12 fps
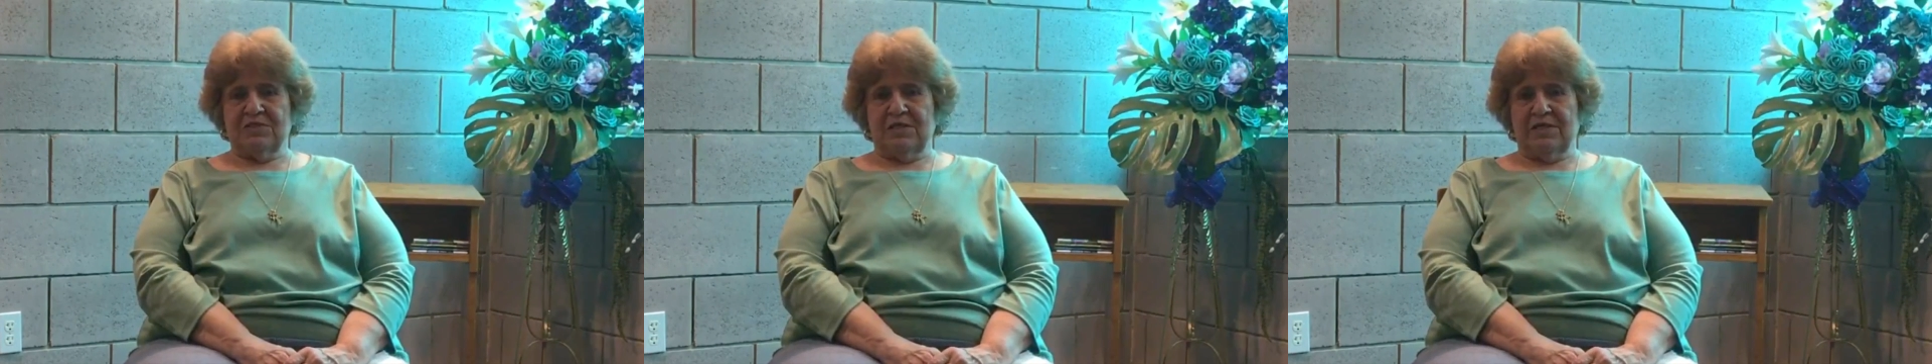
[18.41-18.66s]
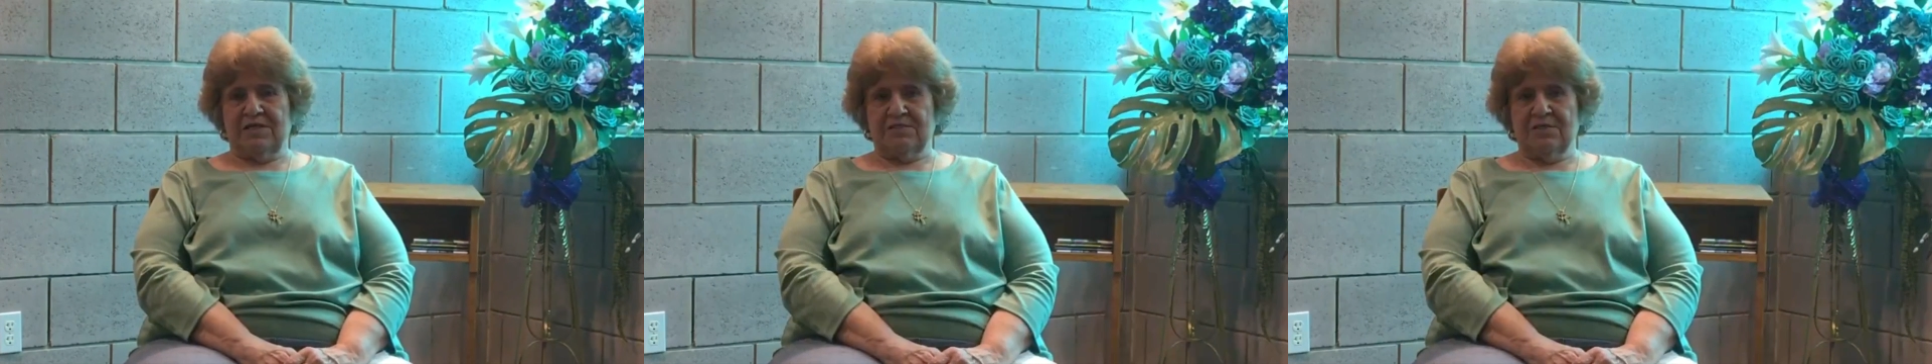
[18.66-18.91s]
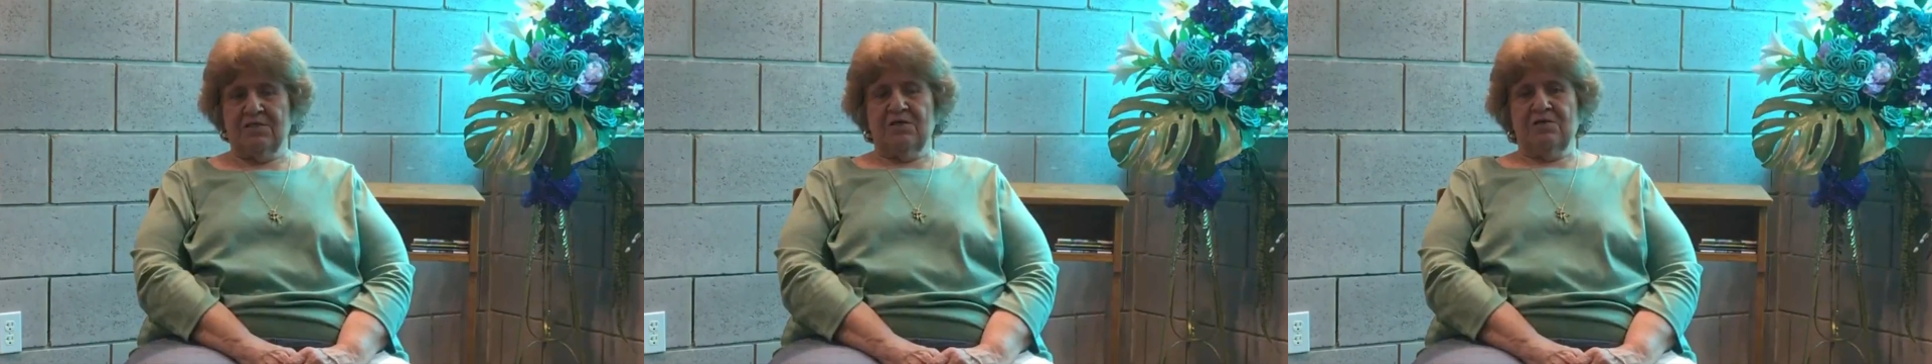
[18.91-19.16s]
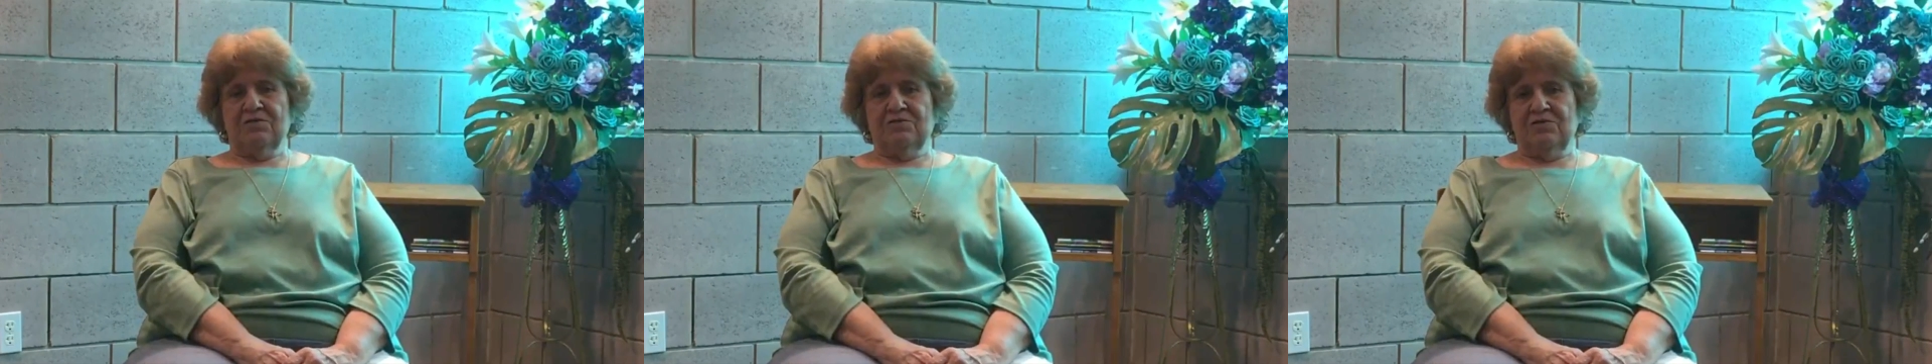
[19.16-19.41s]
the last
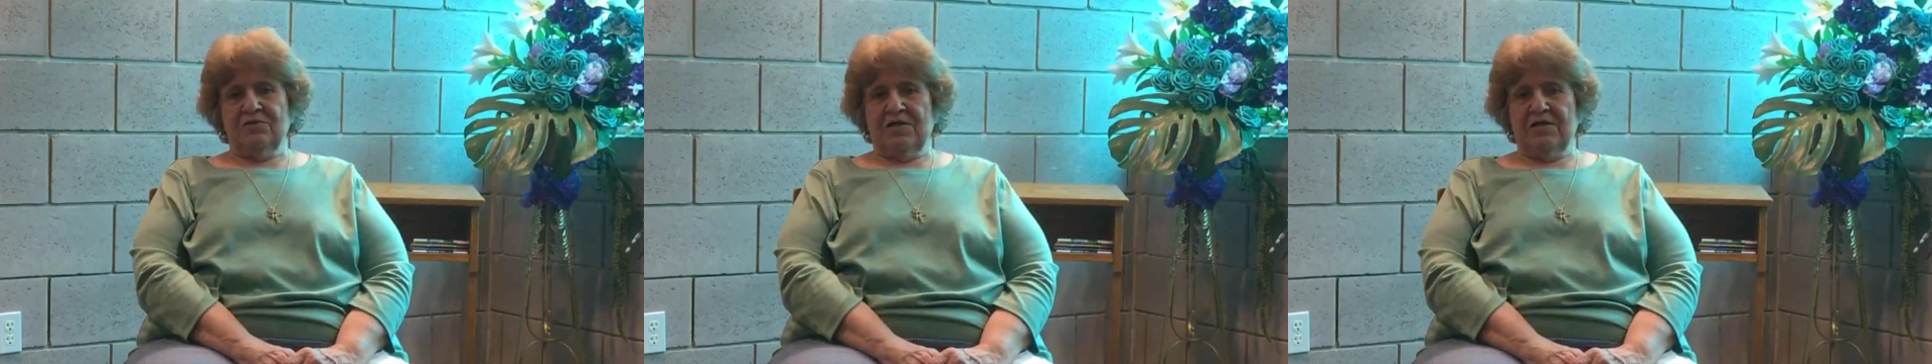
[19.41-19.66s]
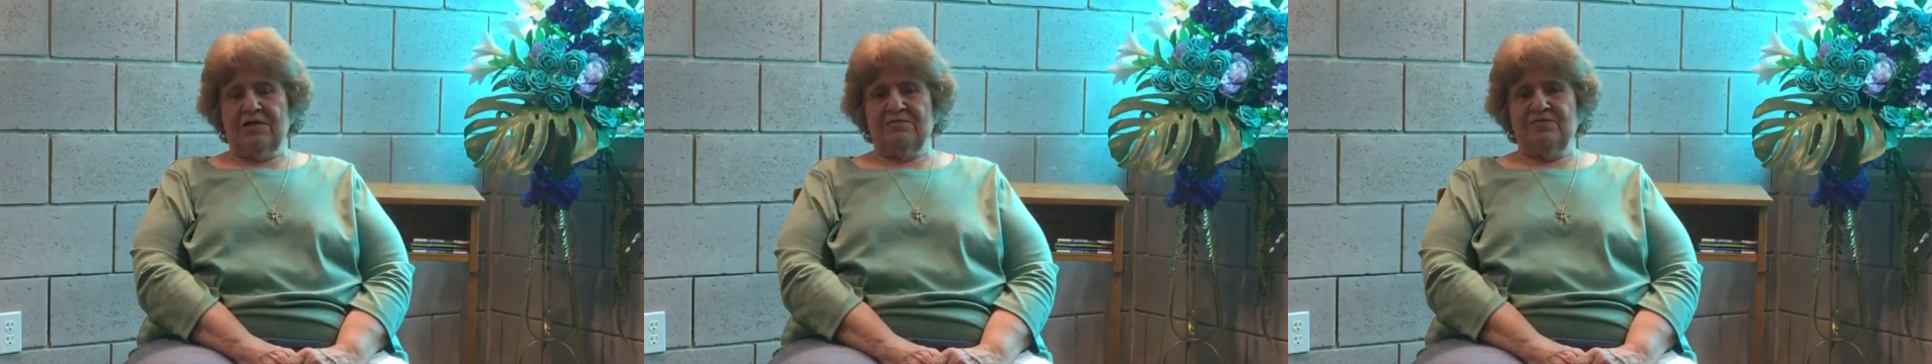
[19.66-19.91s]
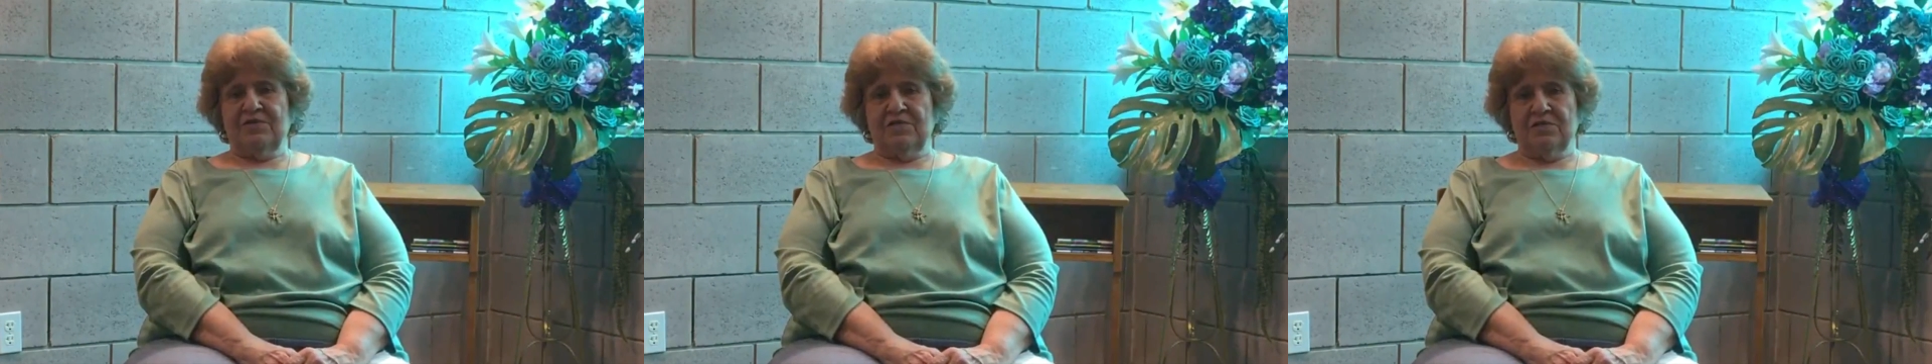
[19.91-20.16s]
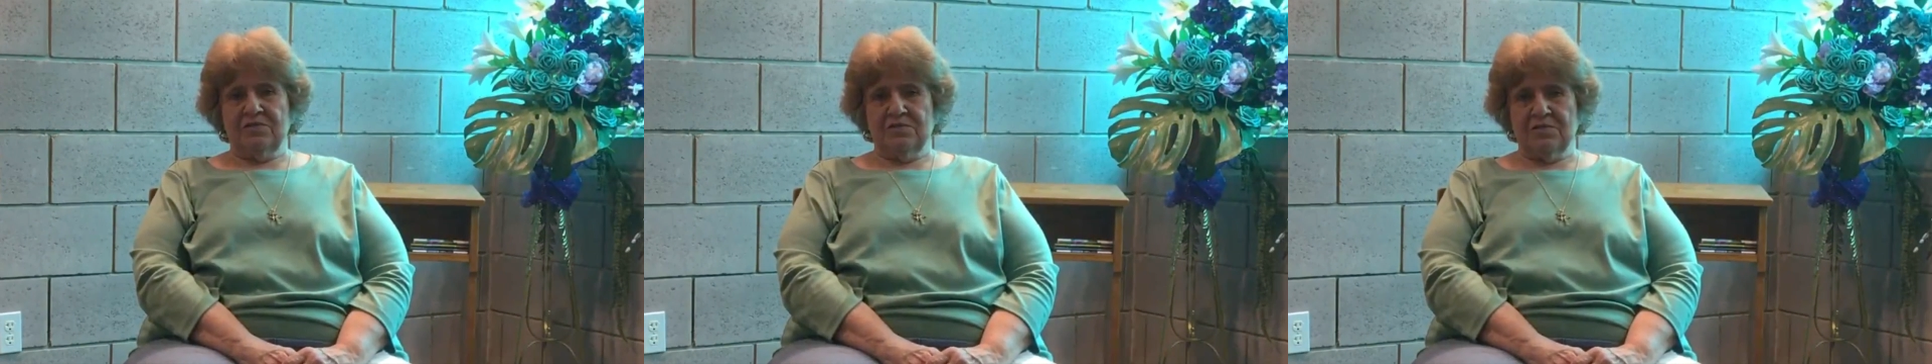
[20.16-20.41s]
2.5
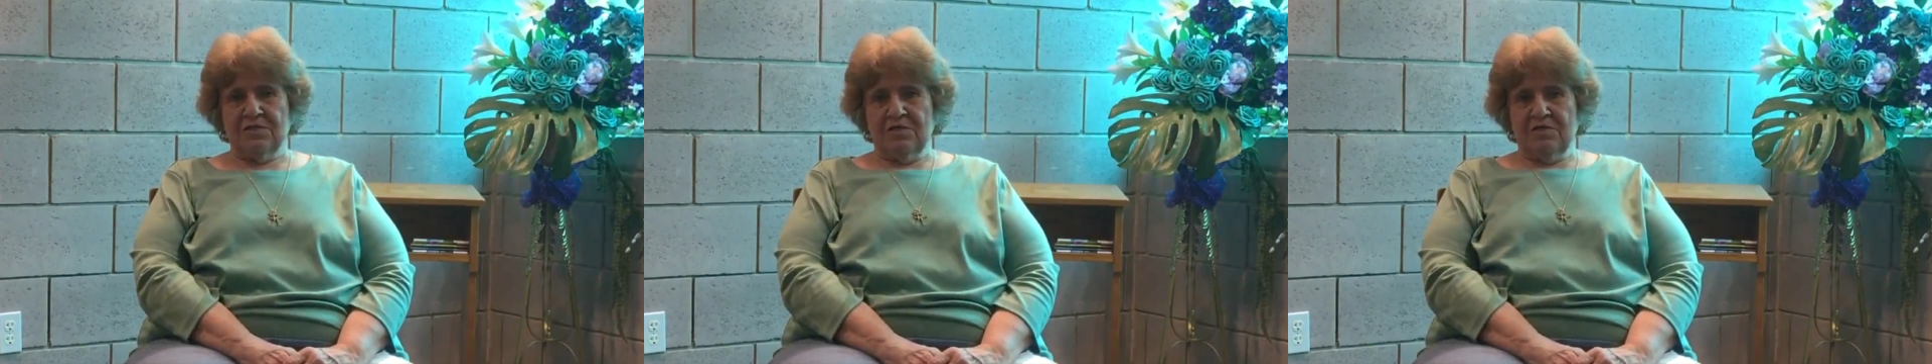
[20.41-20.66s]
years,